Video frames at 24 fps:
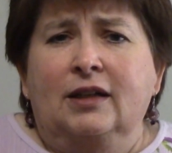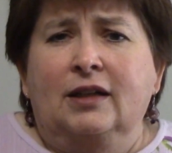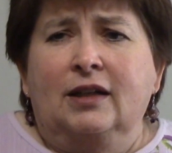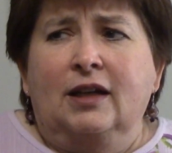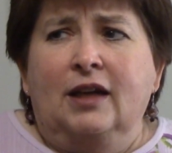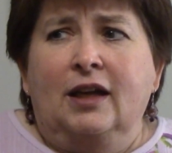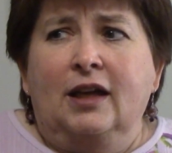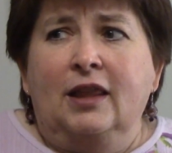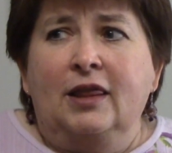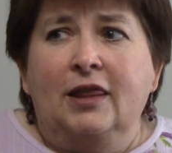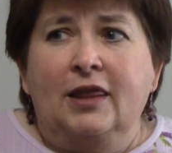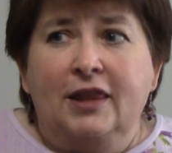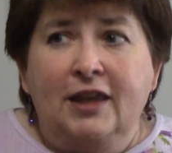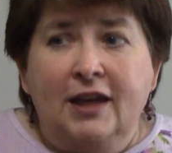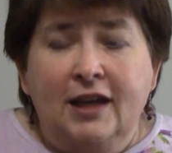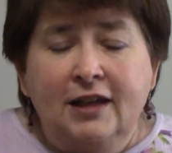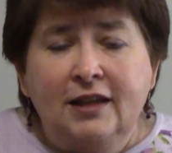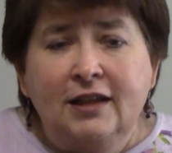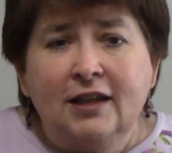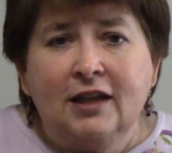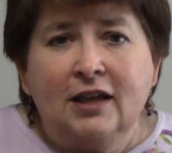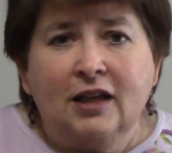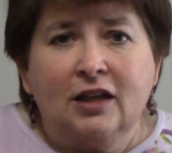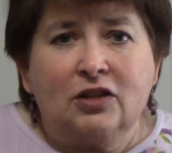And then
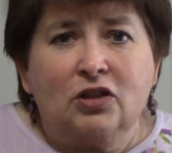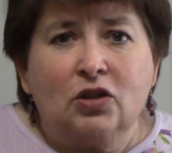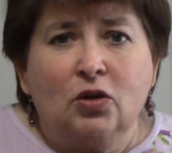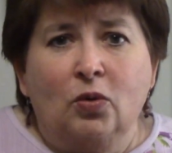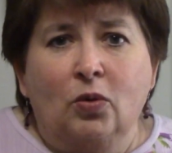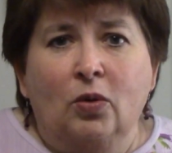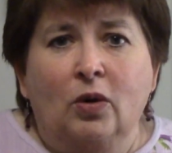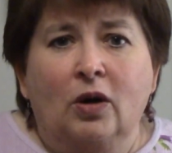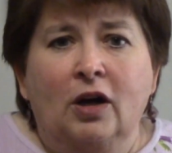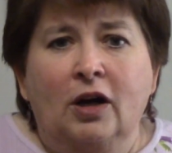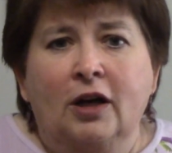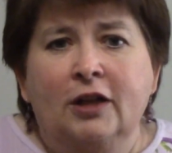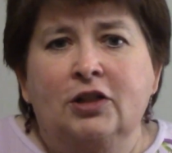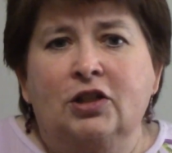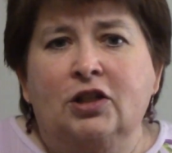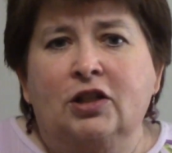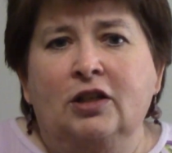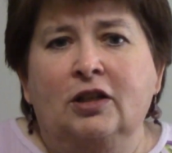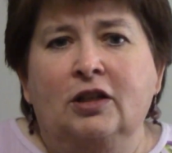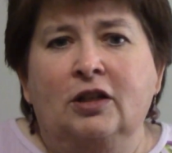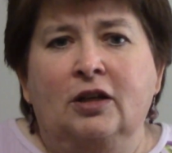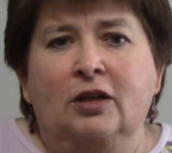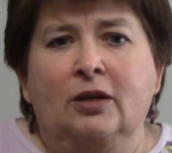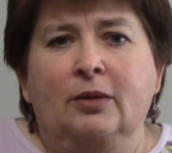you get to watch
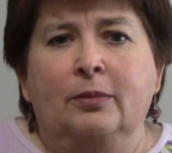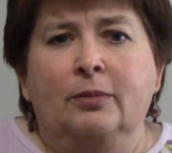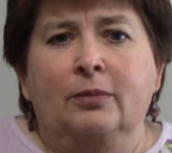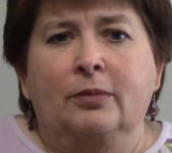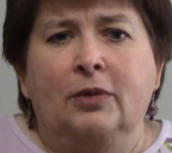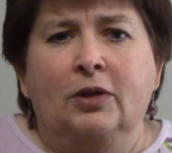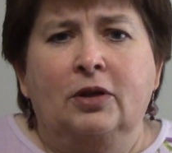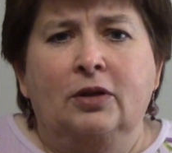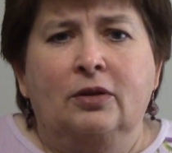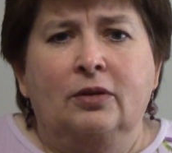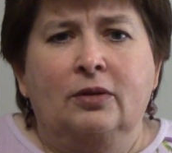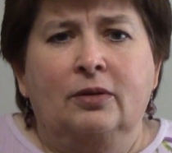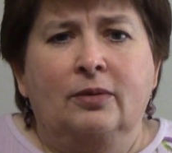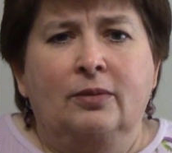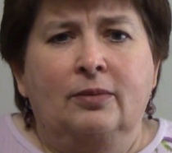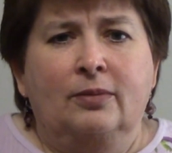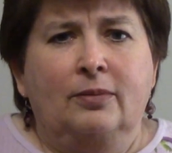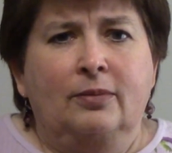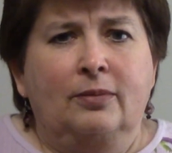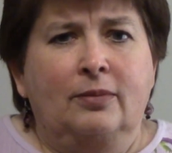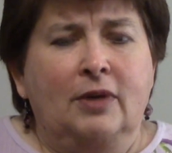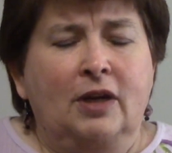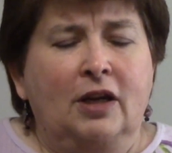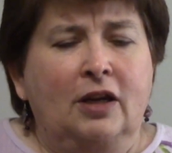him
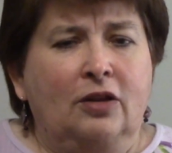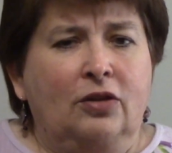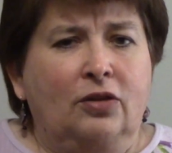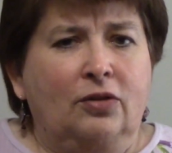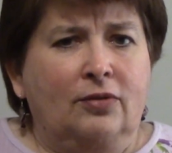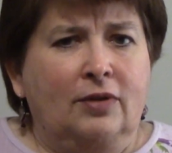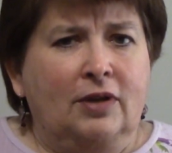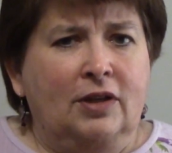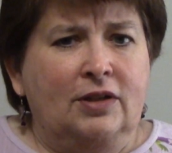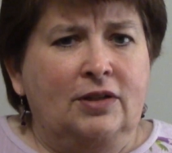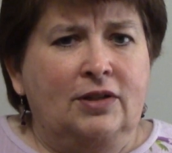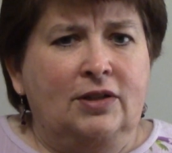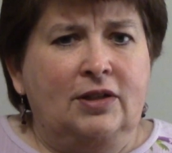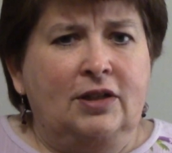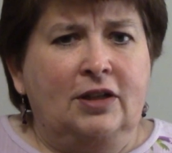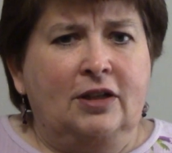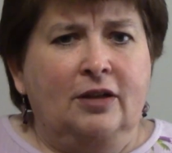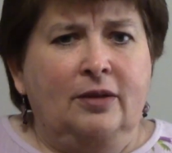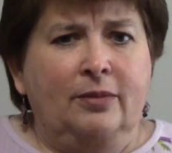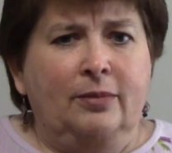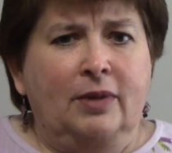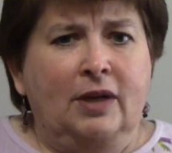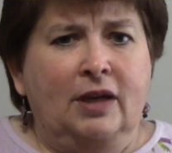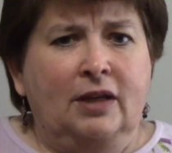make the Red Sea
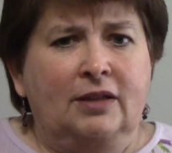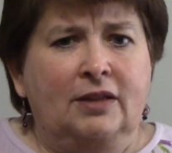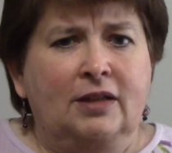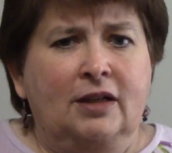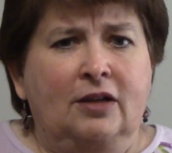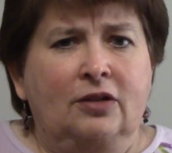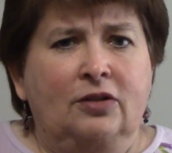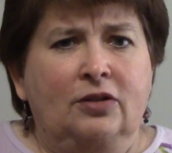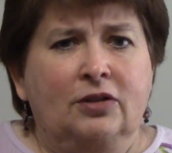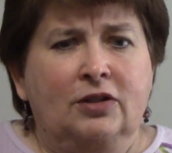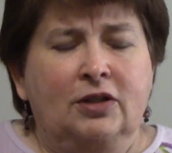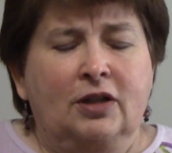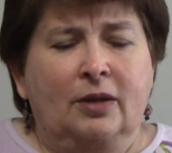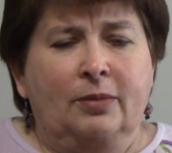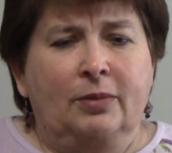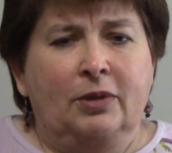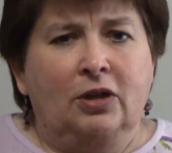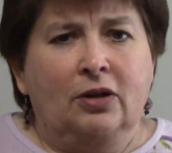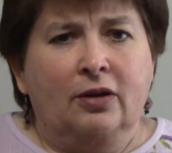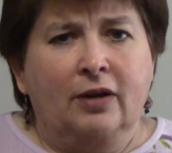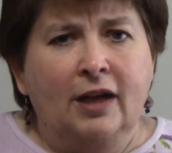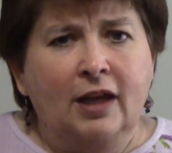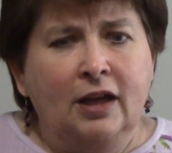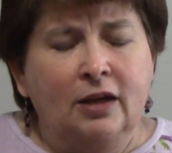come back down on top of
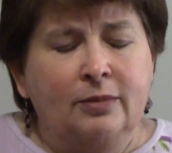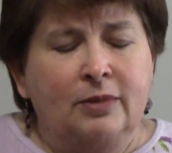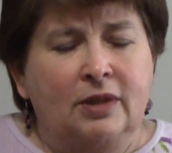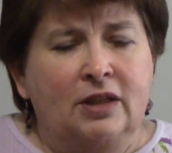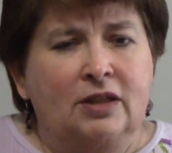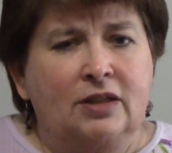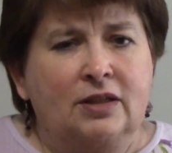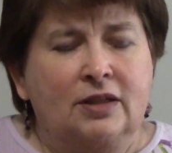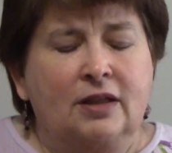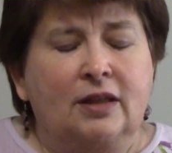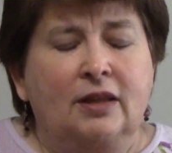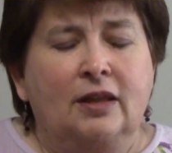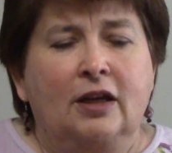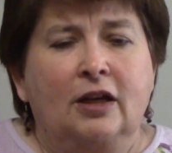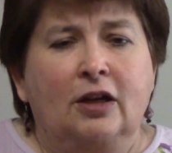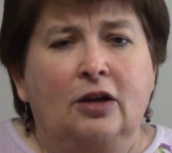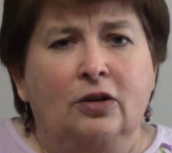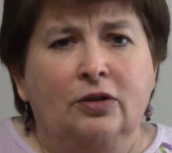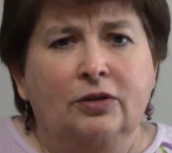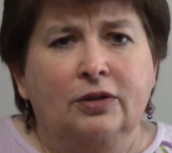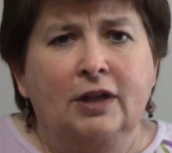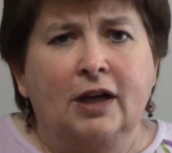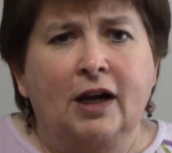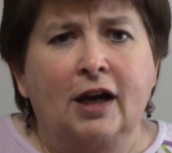your enemies, and they all
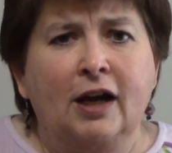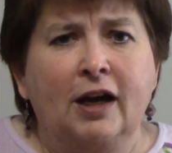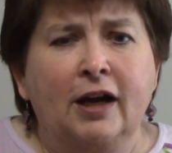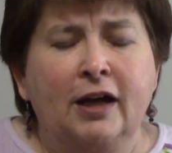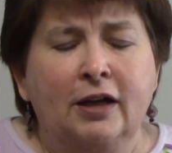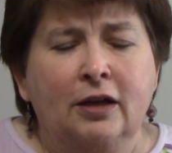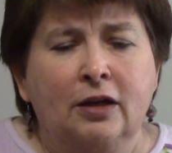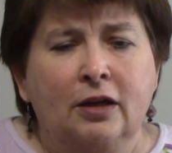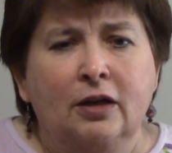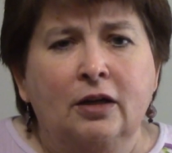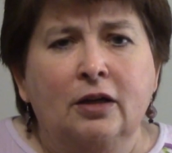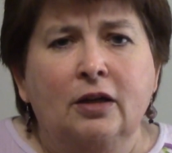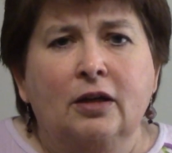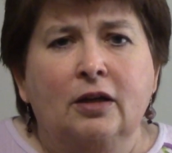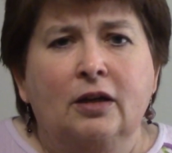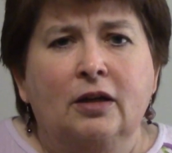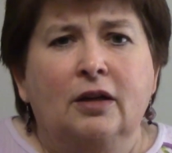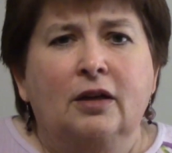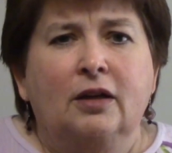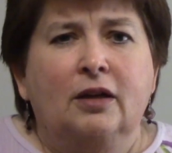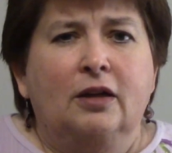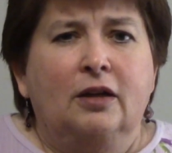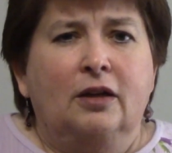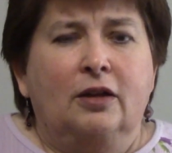die.
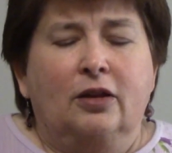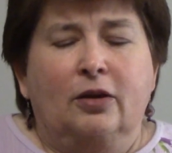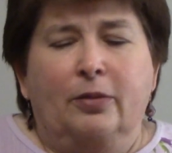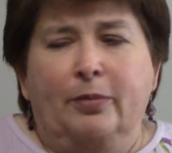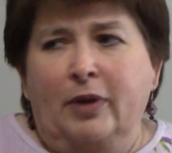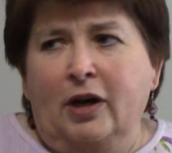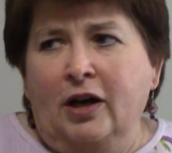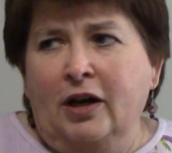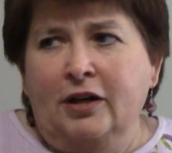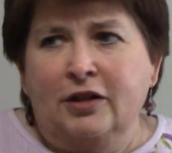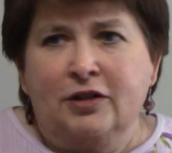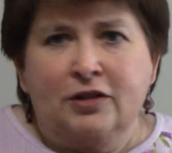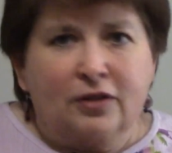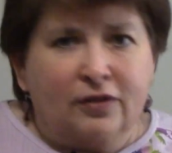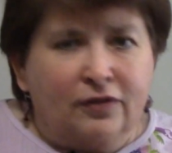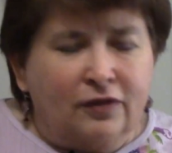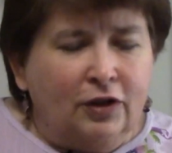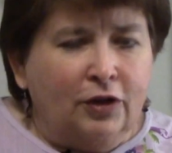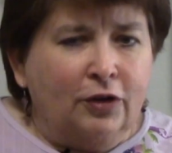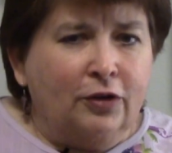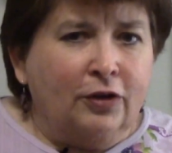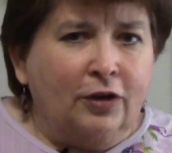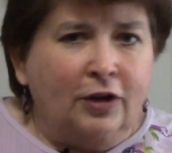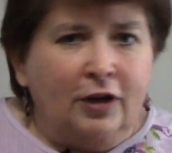Their bodies are
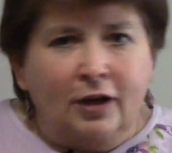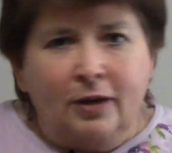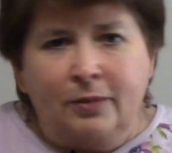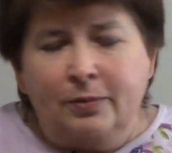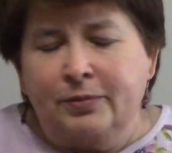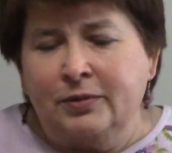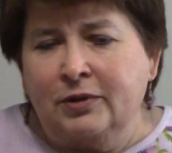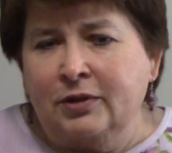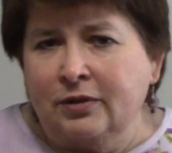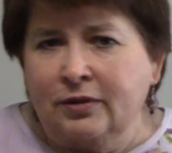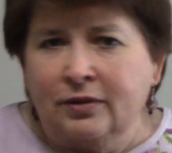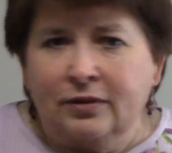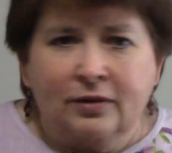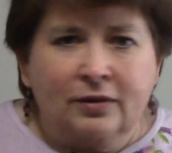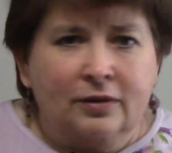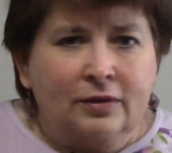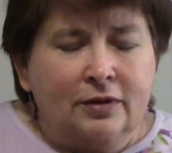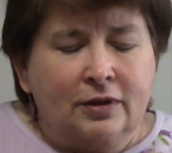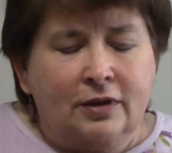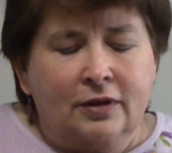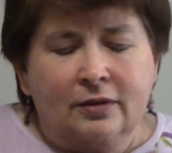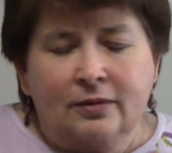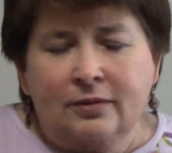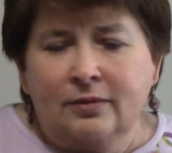floating up to the
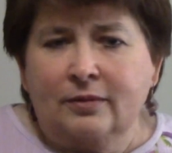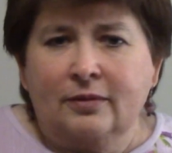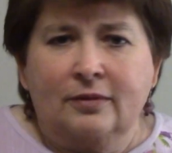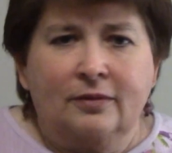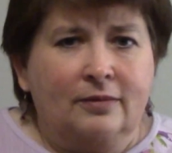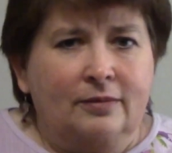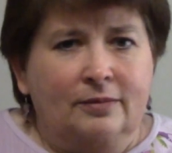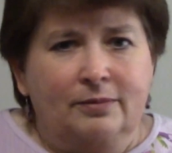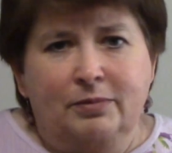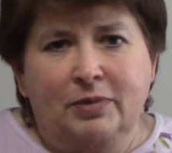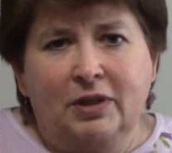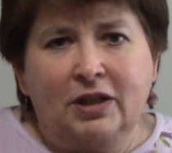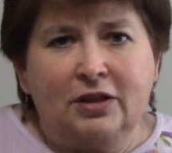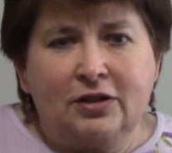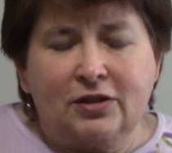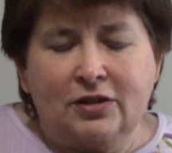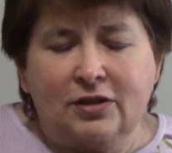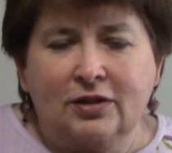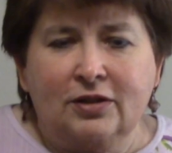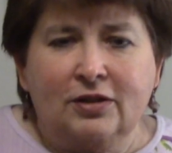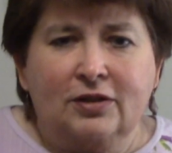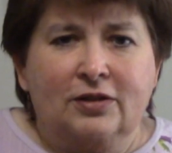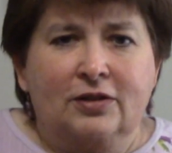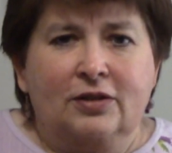
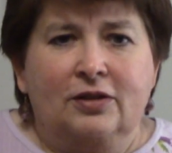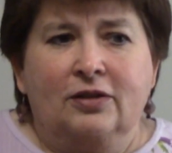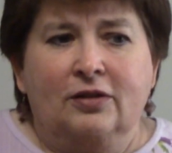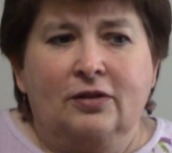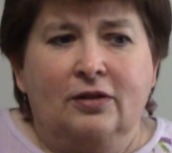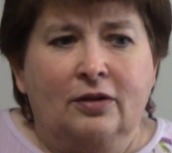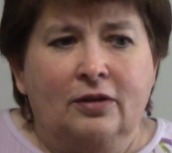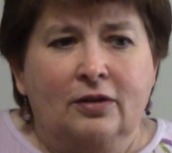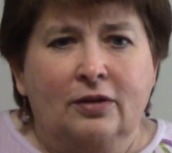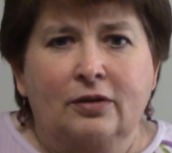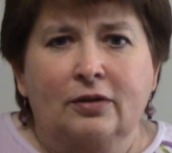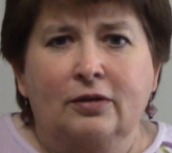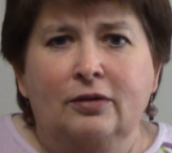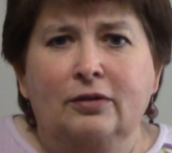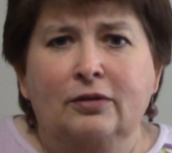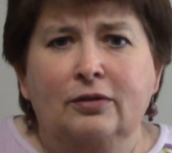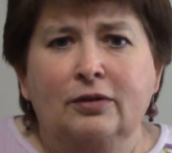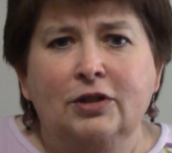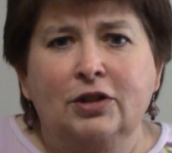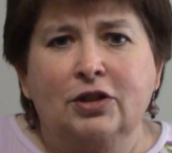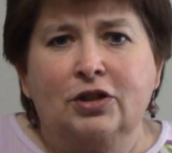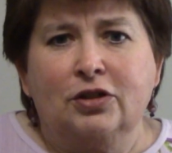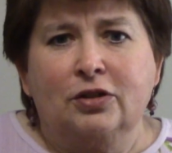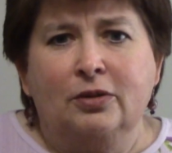beaches, and you're like, holy
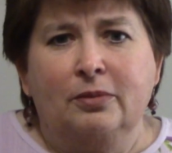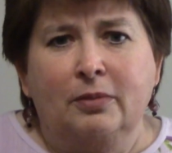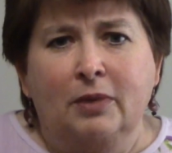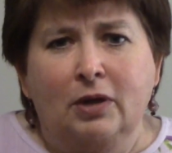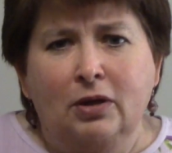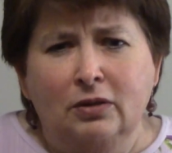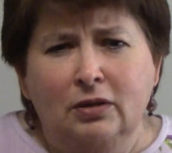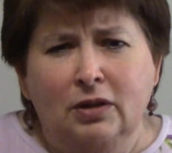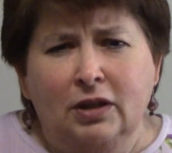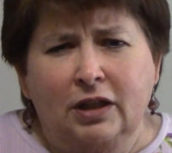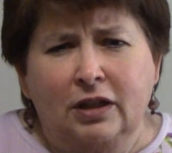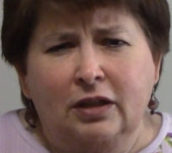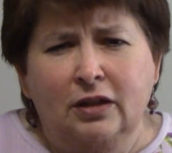shamoly.